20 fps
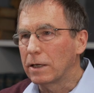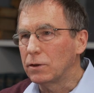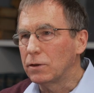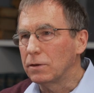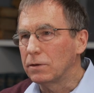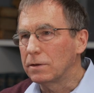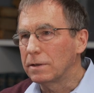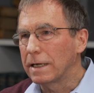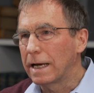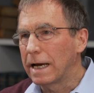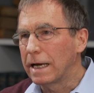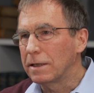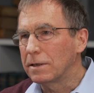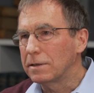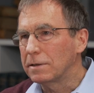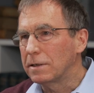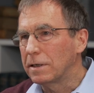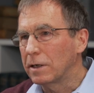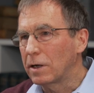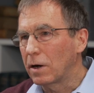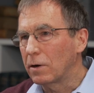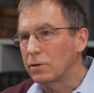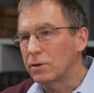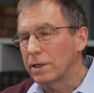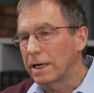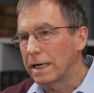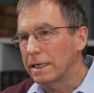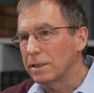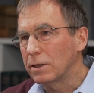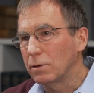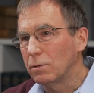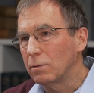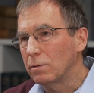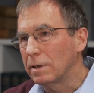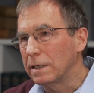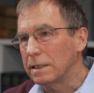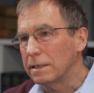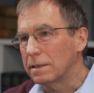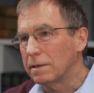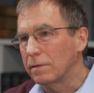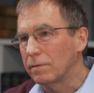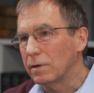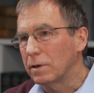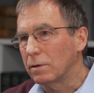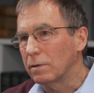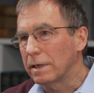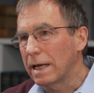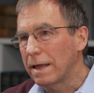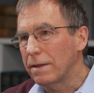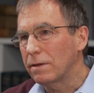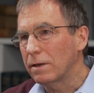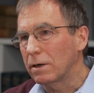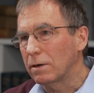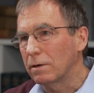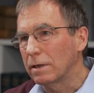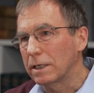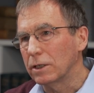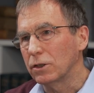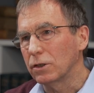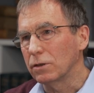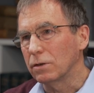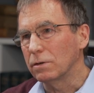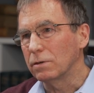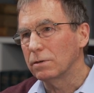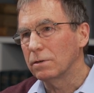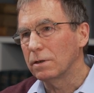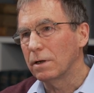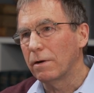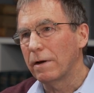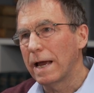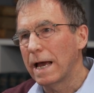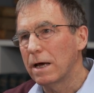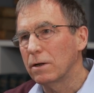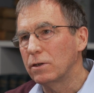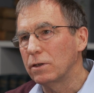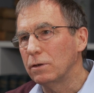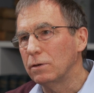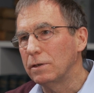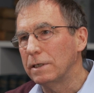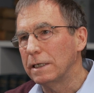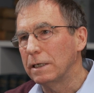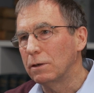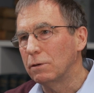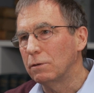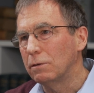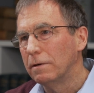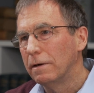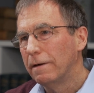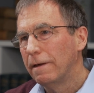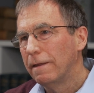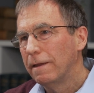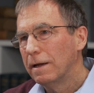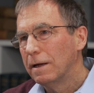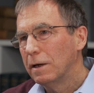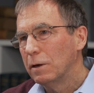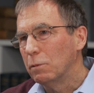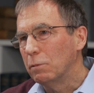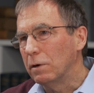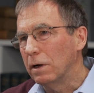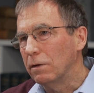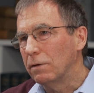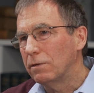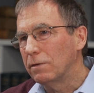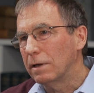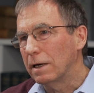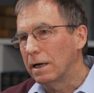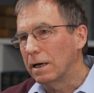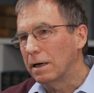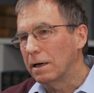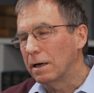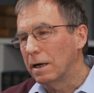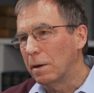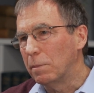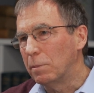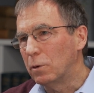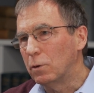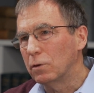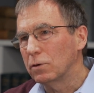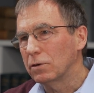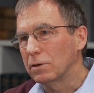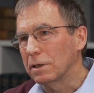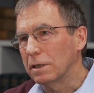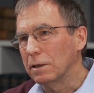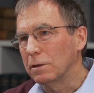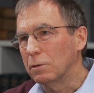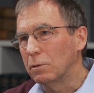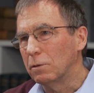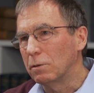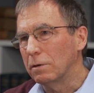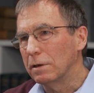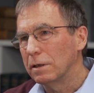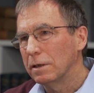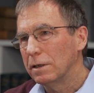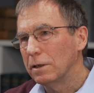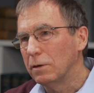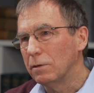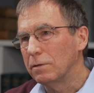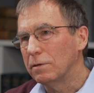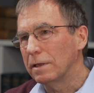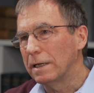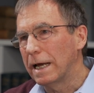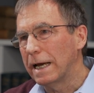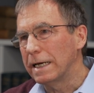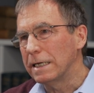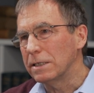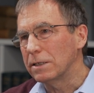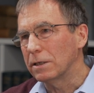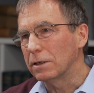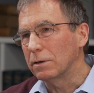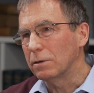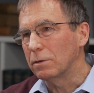as you say, there's negotiating all these difficult ethical issues. You know, how do you deal with uh, abortion or euthanasia